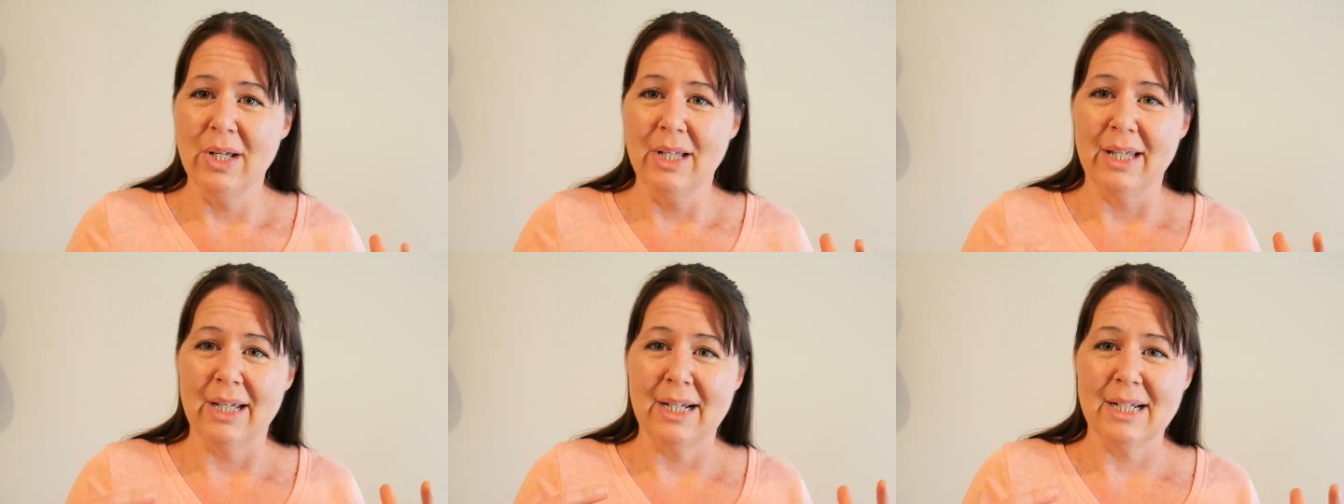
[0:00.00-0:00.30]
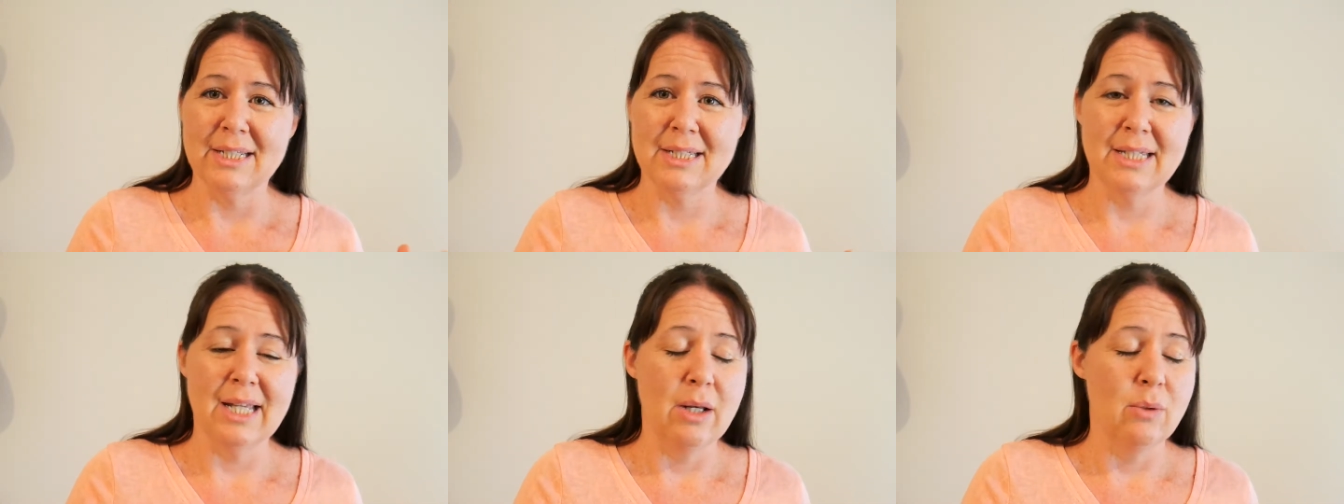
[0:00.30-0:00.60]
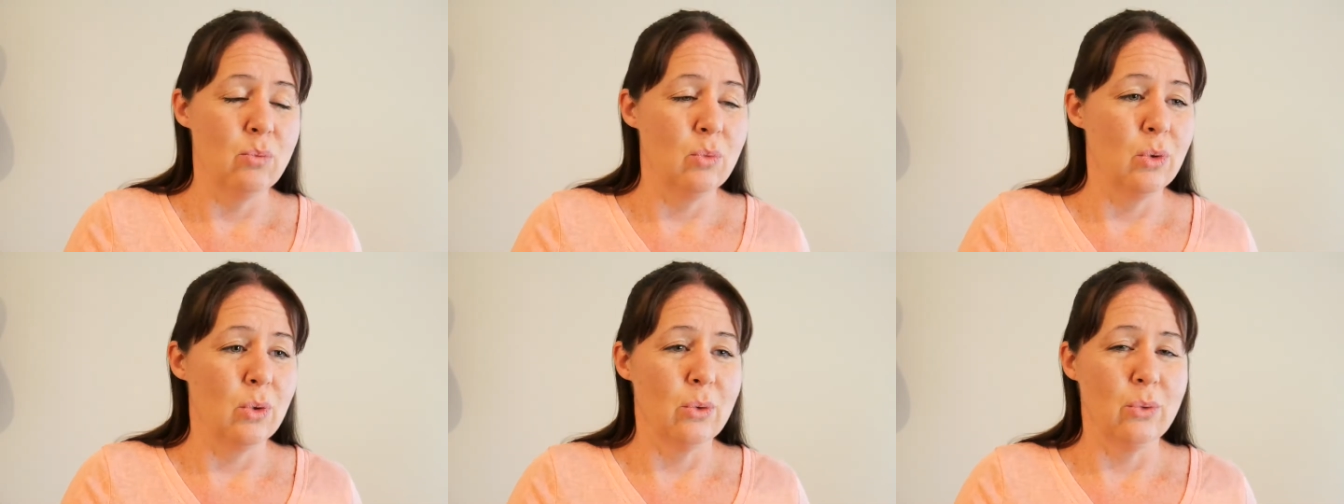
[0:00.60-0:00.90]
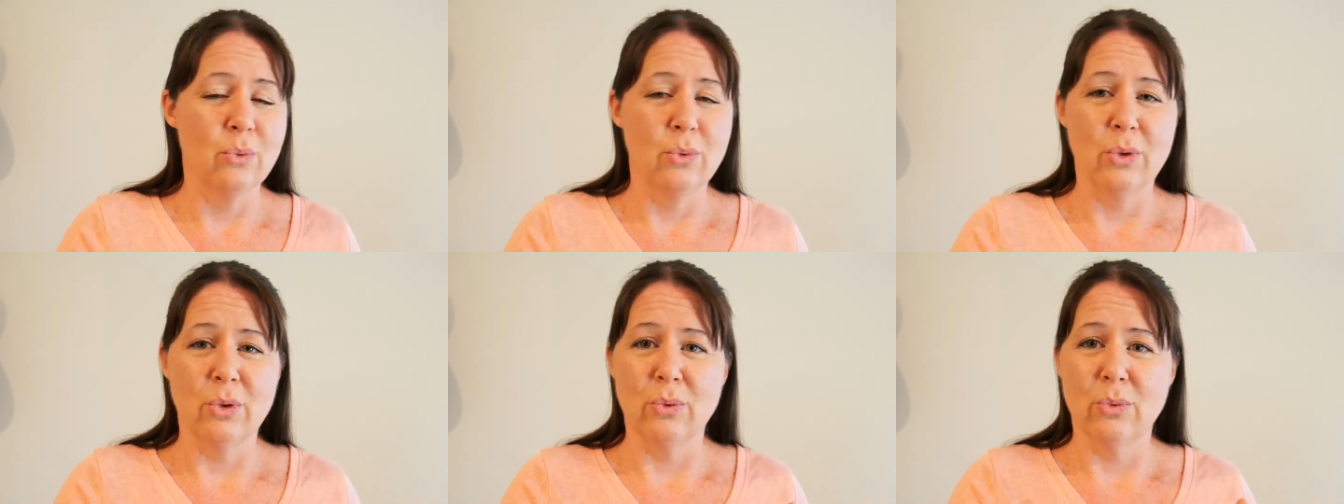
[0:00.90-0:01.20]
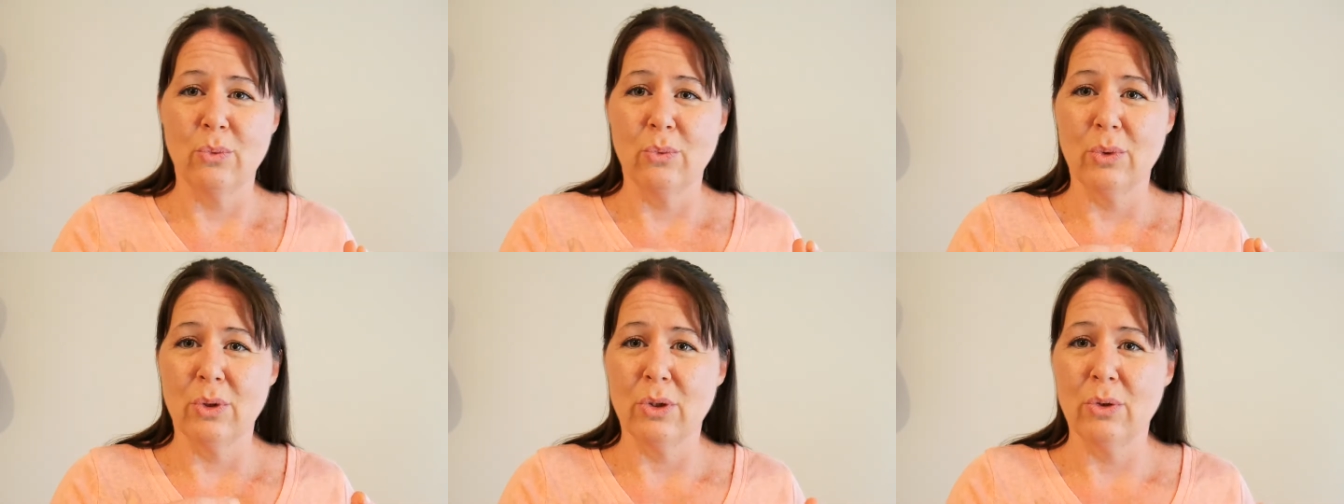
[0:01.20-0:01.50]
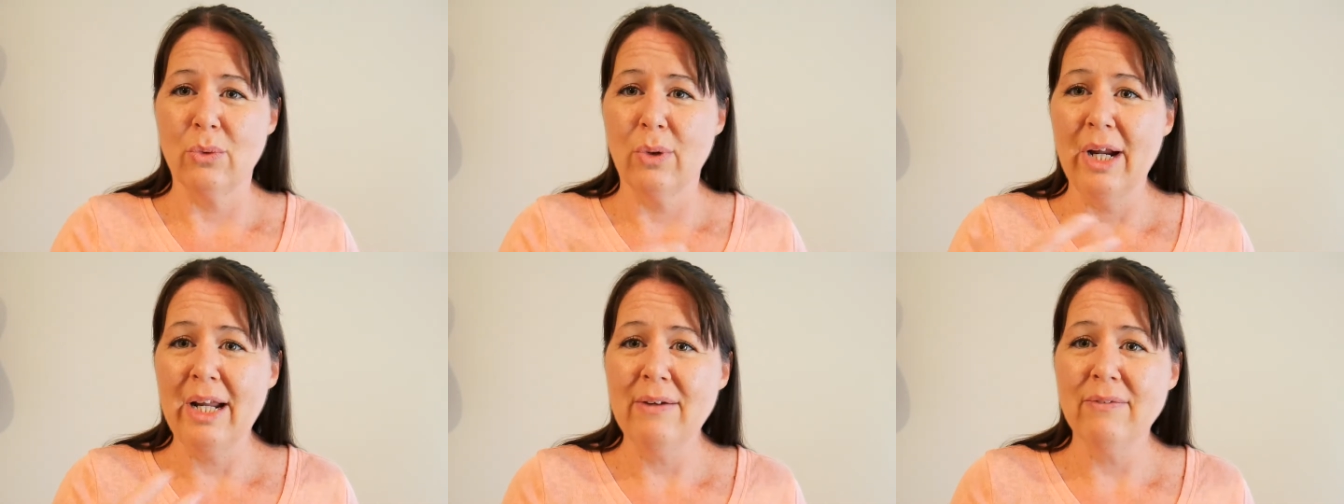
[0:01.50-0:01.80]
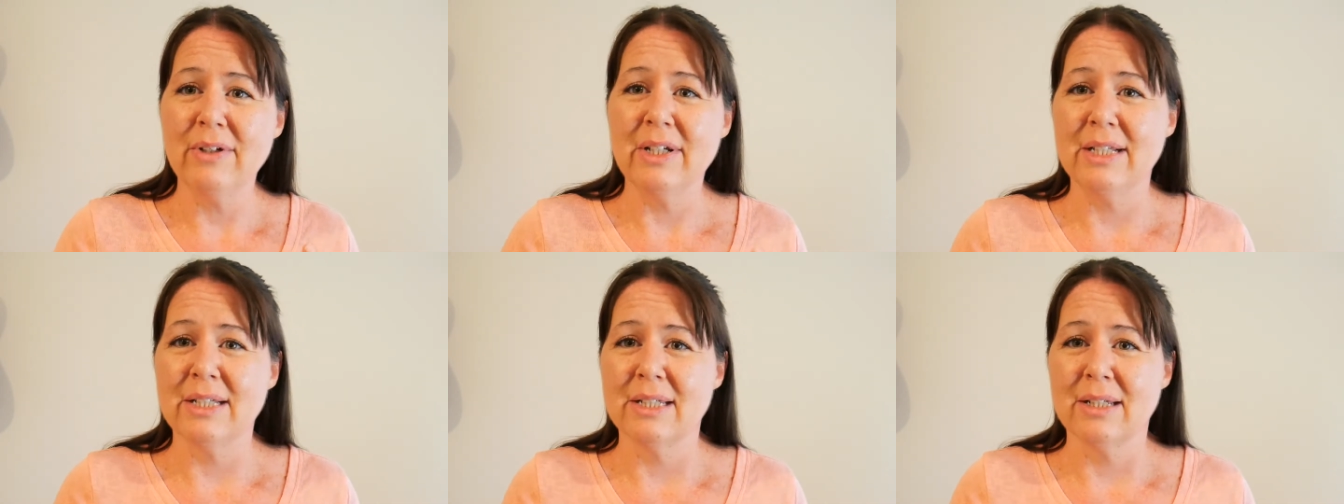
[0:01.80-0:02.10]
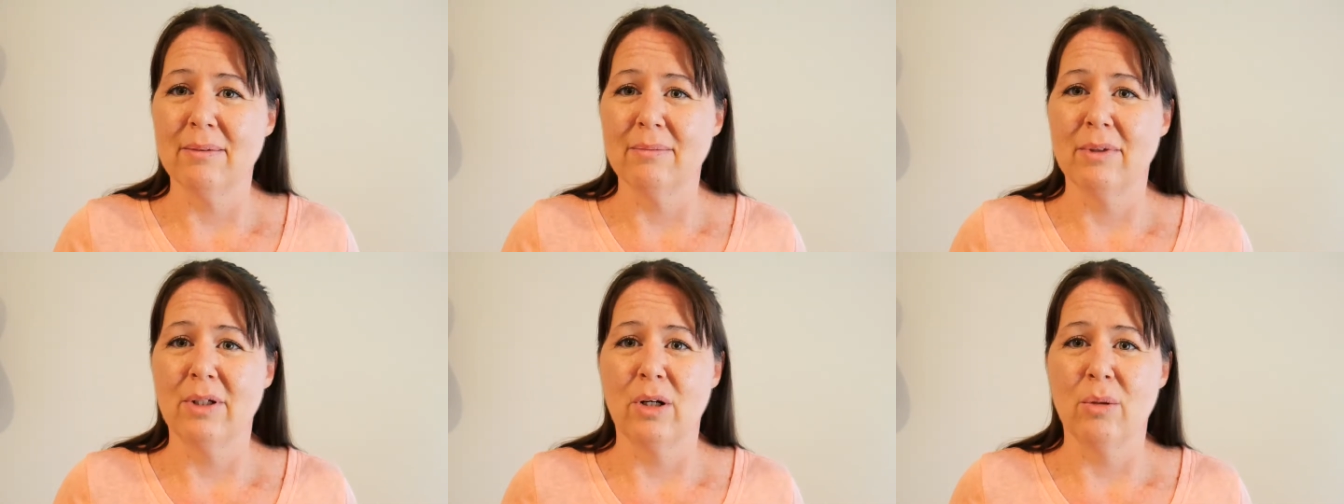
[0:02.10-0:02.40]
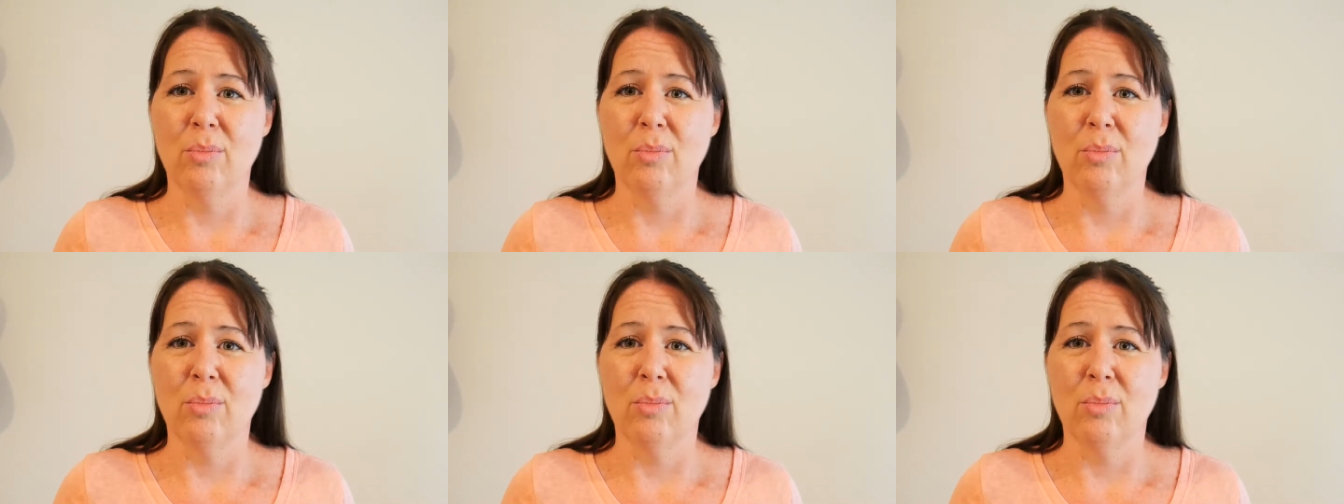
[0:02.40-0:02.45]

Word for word: like I said, we're, we're we're craving something.